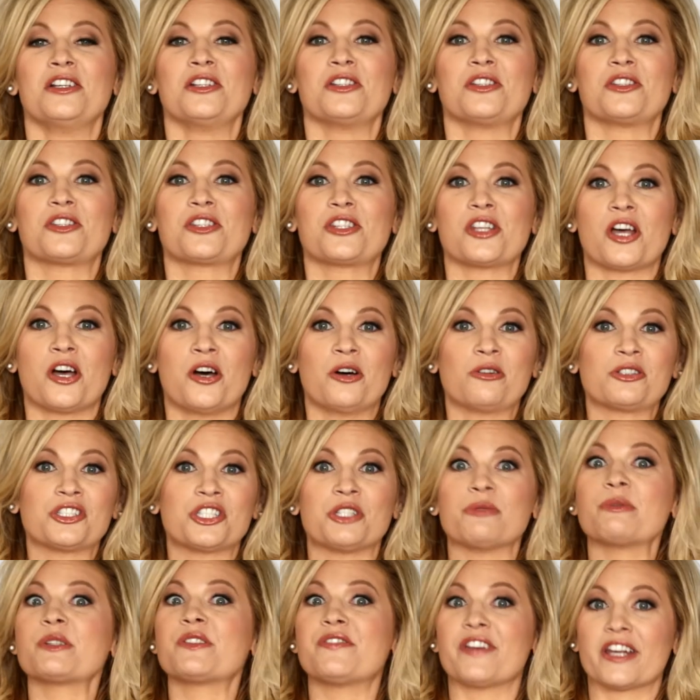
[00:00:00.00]
So
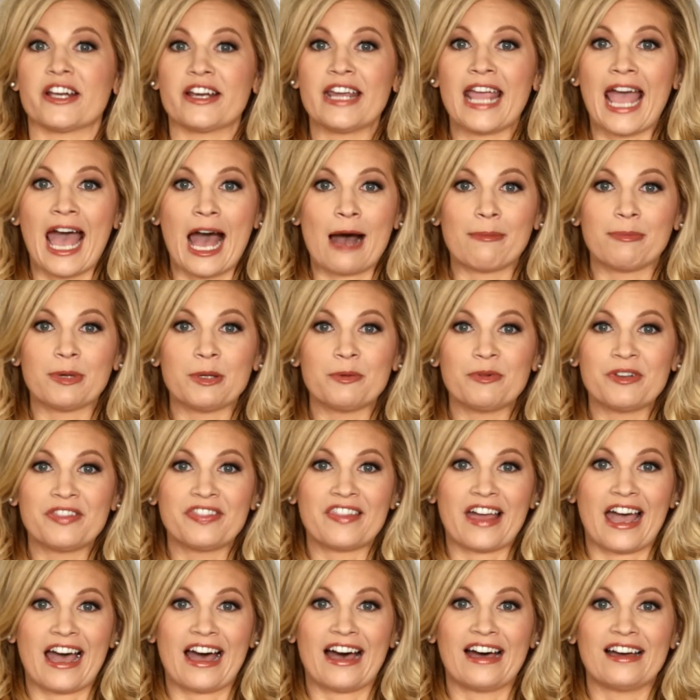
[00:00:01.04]
she was very happy with
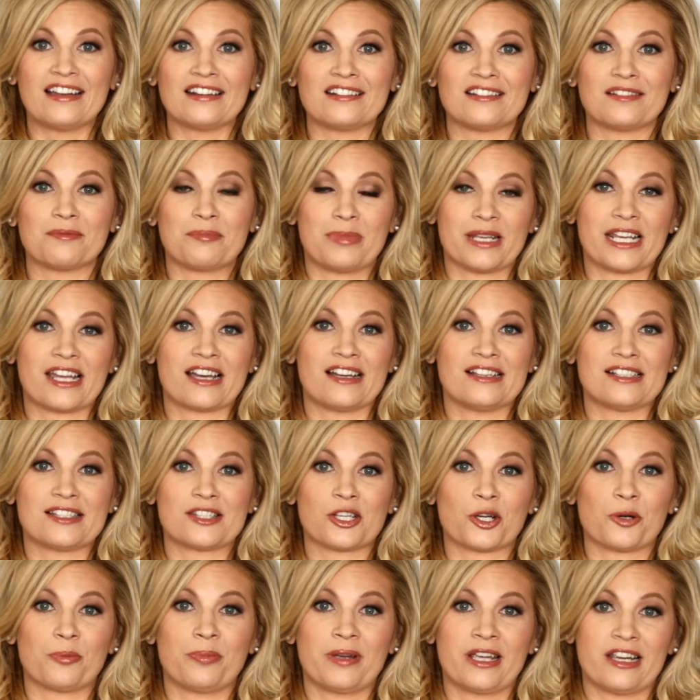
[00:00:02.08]
that
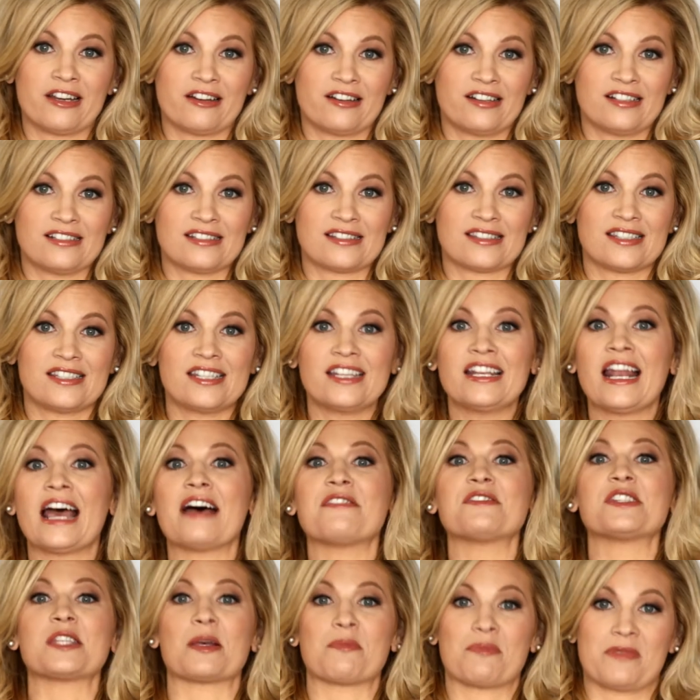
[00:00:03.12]
because her parents did
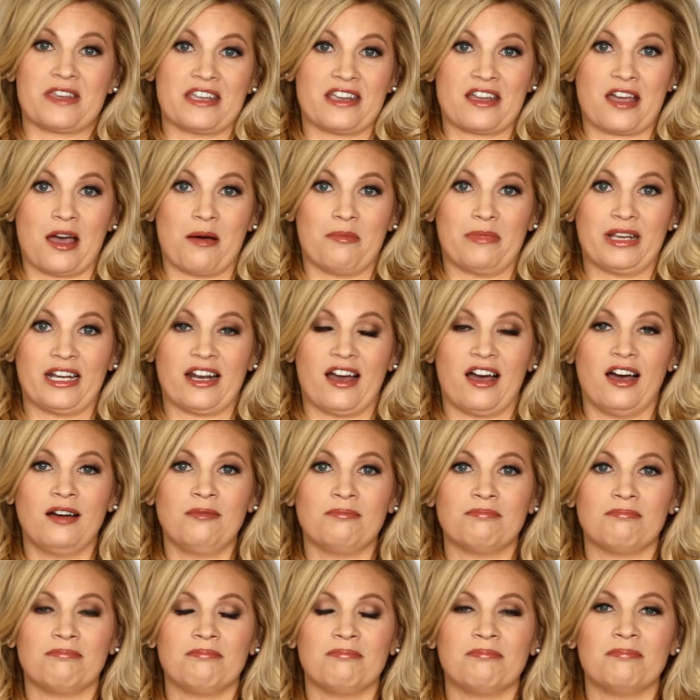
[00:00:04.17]
have something coming
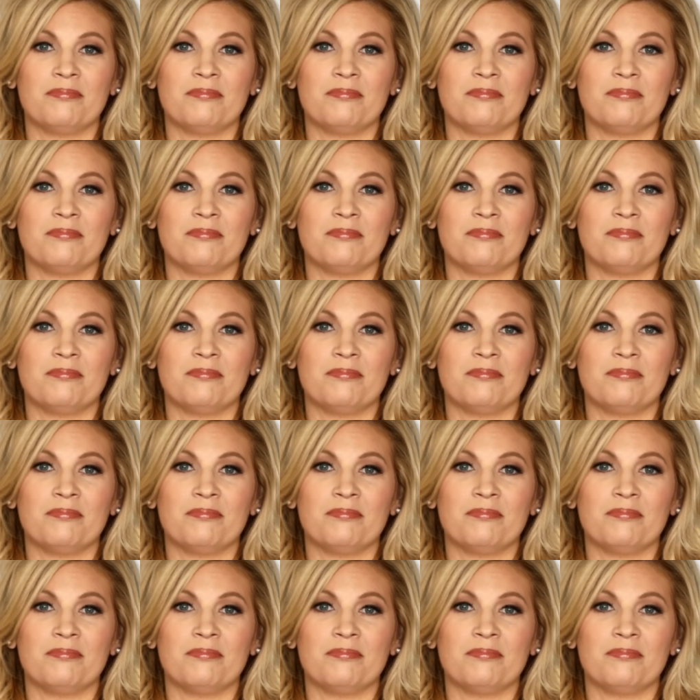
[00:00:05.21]
up.